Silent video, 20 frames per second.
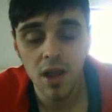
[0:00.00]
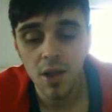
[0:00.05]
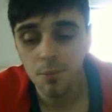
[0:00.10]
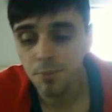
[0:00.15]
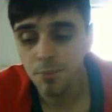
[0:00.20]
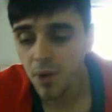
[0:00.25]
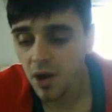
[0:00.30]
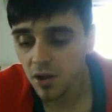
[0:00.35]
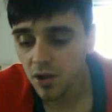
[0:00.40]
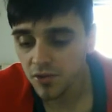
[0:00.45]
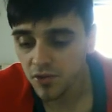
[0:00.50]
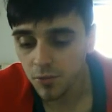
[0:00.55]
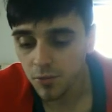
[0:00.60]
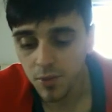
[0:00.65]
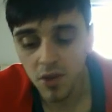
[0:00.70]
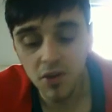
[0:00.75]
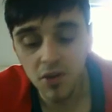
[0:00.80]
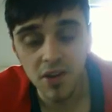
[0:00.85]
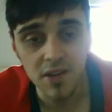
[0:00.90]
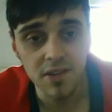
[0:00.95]
But to
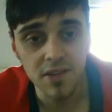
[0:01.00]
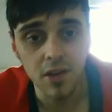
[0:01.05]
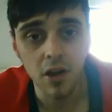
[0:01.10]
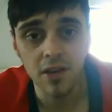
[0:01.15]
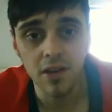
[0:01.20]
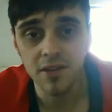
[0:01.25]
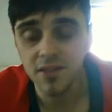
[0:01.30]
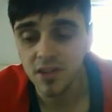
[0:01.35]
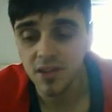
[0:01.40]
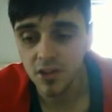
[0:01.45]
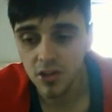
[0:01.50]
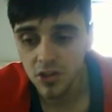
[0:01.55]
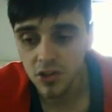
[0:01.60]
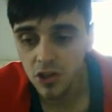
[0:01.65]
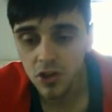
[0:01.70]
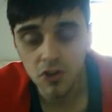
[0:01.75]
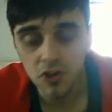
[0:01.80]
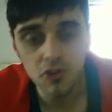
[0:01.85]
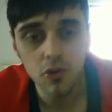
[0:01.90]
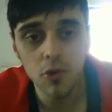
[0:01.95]
be honest, guys,
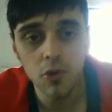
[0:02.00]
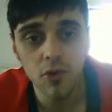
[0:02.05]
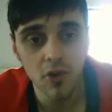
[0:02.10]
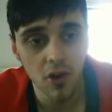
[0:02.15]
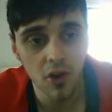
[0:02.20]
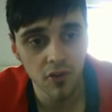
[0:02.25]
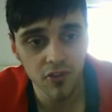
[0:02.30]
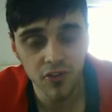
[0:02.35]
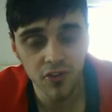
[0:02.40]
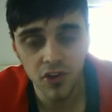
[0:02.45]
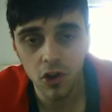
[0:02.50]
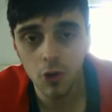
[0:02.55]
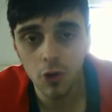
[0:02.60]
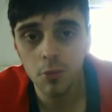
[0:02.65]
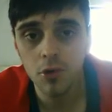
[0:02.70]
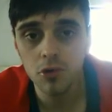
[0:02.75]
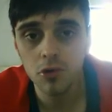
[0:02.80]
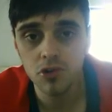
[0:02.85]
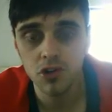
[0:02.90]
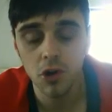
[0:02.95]
you can do a
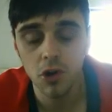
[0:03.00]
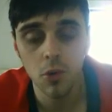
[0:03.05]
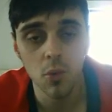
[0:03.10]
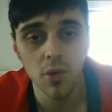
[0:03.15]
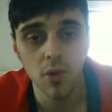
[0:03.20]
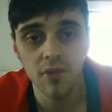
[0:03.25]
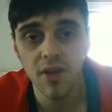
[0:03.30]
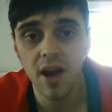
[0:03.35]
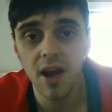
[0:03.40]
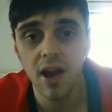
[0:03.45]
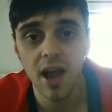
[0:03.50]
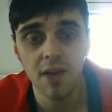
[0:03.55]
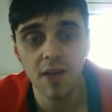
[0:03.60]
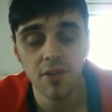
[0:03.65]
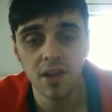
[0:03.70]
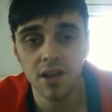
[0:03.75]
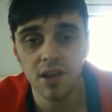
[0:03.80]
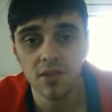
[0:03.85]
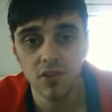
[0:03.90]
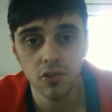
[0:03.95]
phenomenal job without
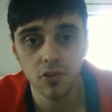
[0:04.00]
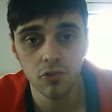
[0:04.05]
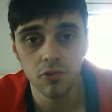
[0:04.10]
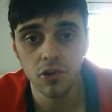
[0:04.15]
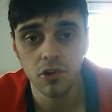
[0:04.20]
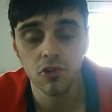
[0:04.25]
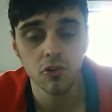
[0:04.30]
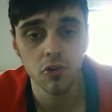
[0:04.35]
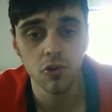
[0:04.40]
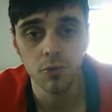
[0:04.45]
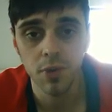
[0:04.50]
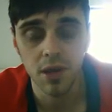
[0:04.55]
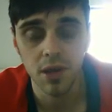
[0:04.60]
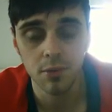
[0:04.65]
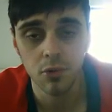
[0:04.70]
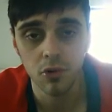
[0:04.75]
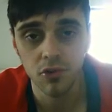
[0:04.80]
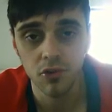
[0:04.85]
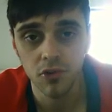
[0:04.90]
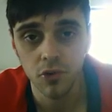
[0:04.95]
having to recruit
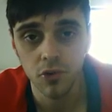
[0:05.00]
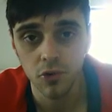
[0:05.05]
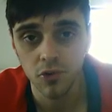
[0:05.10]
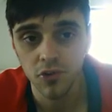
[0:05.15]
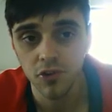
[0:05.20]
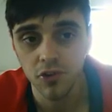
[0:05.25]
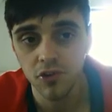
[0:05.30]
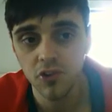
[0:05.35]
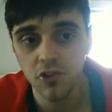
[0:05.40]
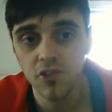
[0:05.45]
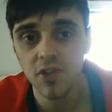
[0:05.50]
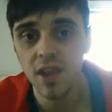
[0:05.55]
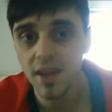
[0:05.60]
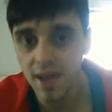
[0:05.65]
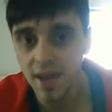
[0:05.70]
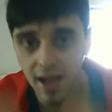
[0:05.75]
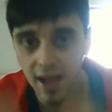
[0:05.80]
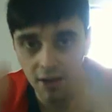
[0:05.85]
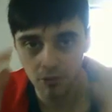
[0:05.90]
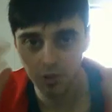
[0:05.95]
people at all. So just
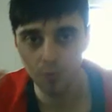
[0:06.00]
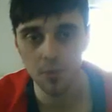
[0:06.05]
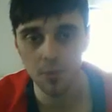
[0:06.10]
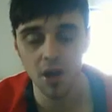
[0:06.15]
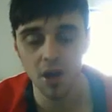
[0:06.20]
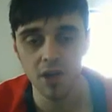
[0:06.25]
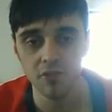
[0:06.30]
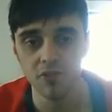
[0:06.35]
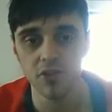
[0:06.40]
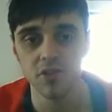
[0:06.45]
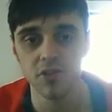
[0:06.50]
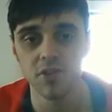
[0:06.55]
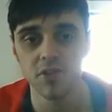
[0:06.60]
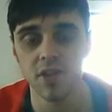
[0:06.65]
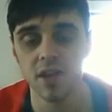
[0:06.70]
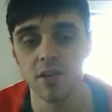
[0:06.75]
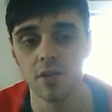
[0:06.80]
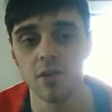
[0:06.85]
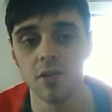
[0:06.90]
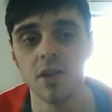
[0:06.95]
take that out of your mind for a
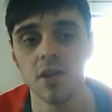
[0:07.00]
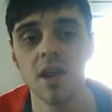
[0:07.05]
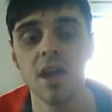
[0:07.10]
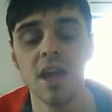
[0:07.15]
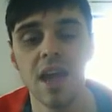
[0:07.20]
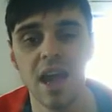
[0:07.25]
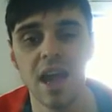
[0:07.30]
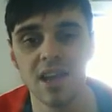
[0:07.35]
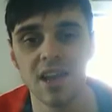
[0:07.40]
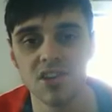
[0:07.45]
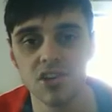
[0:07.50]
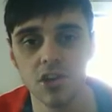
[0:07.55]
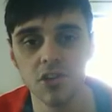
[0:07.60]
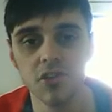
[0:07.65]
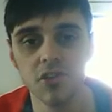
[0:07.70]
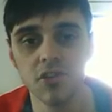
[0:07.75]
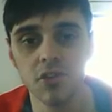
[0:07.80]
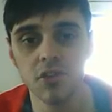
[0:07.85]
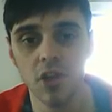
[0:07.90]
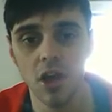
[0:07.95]
second and
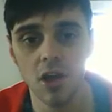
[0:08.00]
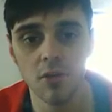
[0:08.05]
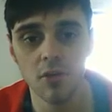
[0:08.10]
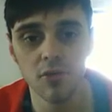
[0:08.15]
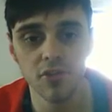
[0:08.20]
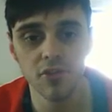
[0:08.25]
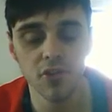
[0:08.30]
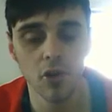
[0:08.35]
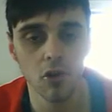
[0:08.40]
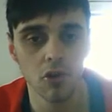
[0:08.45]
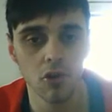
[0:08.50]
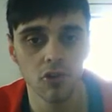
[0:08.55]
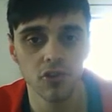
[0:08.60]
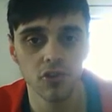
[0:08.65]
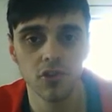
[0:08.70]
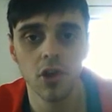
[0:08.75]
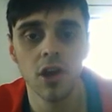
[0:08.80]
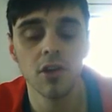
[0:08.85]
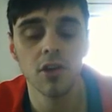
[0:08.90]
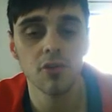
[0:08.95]
just
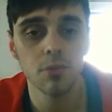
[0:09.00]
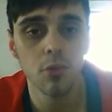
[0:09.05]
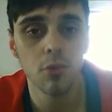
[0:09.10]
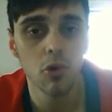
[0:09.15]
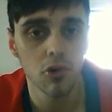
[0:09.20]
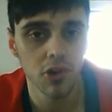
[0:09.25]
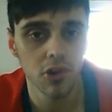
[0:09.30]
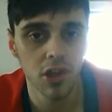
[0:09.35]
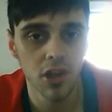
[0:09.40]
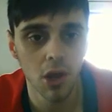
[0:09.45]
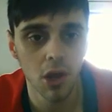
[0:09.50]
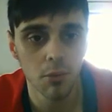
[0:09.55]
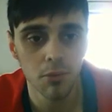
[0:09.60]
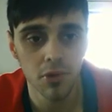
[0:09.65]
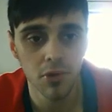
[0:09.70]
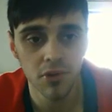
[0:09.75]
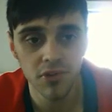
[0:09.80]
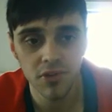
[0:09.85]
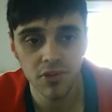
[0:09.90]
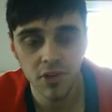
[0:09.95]
focus kind of more on the
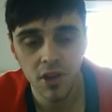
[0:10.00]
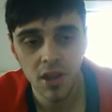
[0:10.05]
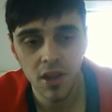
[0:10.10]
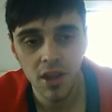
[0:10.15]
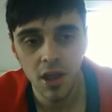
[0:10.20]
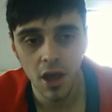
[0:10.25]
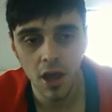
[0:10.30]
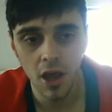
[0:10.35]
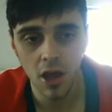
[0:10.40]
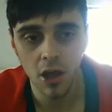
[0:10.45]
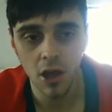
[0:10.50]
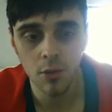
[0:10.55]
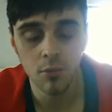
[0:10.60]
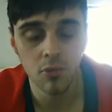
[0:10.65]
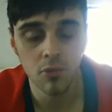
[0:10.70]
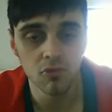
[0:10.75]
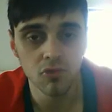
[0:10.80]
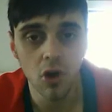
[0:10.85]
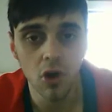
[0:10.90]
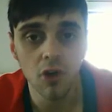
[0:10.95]
numbers
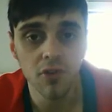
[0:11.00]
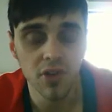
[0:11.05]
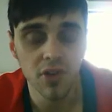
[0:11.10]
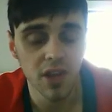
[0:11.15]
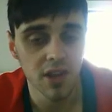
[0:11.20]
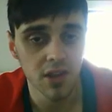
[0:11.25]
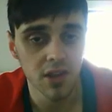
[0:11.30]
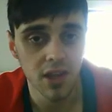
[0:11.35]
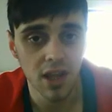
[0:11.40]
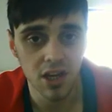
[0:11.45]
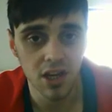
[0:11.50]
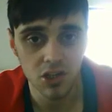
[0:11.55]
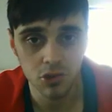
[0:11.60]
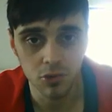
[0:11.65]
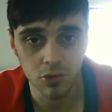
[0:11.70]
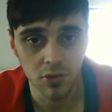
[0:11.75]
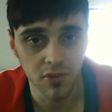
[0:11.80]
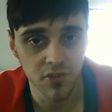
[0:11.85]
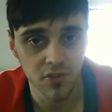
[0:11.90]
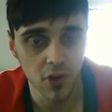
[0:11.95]
rather than the
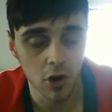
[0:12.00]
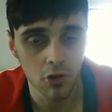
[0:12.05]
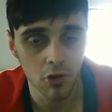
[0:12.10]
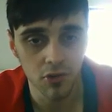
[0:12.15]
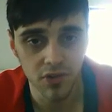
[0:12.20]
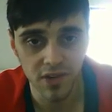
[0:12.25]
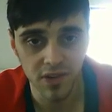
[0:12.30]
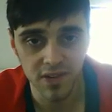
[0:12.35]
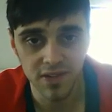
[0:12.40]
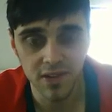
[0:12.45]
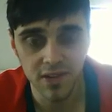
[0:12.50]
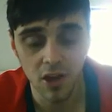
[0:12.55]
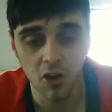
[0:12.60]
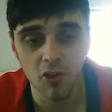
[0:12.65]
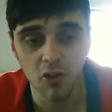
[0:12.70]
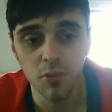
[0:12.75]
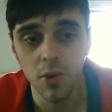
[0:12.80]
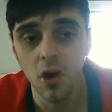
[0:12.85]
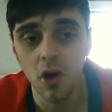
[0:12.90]
actual referrals itself.